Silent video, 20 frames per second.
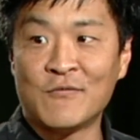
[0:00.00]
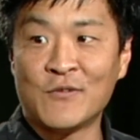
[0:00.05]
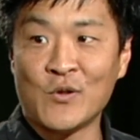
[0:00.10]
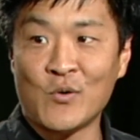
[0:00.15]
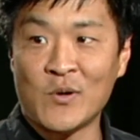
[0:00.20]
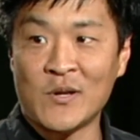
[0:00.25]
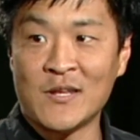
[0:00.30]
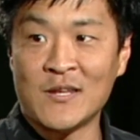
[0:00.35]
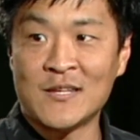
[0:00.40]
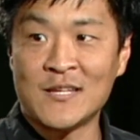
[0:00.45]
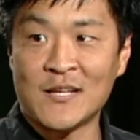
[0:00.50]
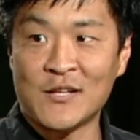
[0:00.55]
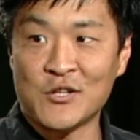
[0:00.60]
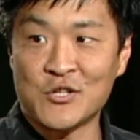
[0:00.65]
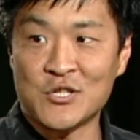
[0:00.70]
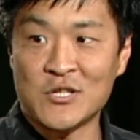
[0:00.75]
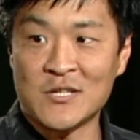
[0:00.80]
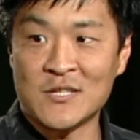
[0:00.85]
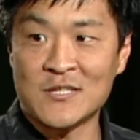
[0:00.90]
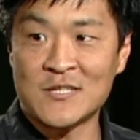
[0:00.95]
fluid
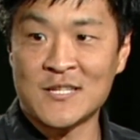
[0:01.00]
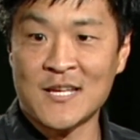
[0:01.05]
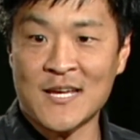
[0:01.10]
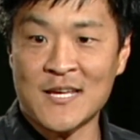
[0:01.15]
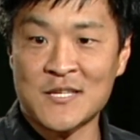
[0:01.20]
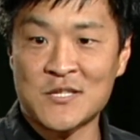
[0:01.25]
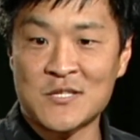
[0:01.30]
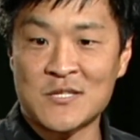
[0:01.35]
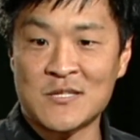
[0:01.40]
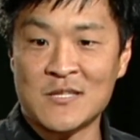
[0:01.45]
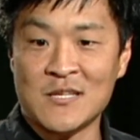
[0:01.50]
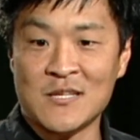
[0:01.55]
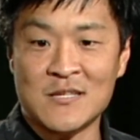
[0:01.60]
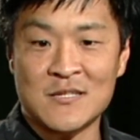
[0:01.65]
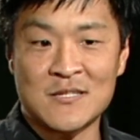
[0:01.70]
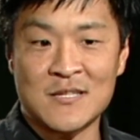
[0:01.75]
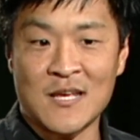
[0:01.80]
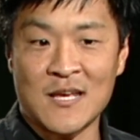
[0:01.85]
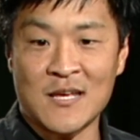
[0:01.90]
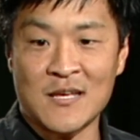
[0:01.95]
intelligence tests
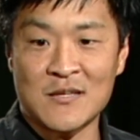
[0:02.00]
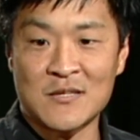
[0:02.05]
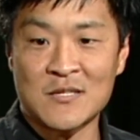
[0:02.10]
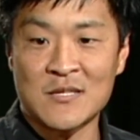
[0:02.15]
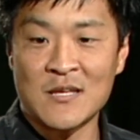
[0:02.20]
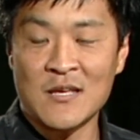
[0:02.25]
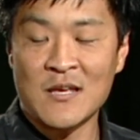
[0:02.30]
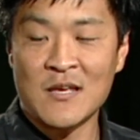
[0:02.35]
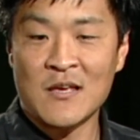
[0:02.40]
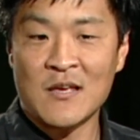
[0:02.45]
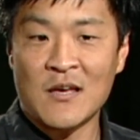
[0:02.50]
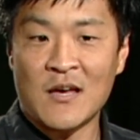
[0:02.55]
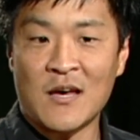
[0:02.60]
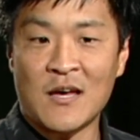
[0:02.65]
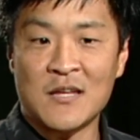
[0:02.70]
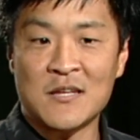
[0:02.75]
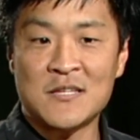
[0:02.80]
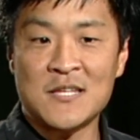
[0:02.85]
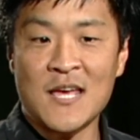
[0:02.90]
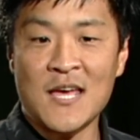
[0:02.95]
these days
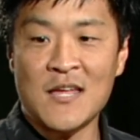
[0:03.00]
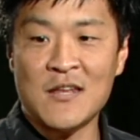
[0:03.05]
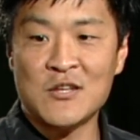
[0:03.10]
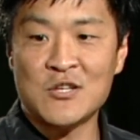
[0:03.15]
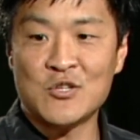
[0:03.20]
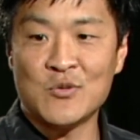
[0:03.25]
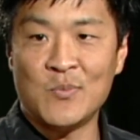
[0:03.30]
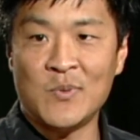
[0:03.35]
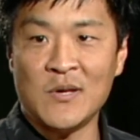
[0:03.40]
tend to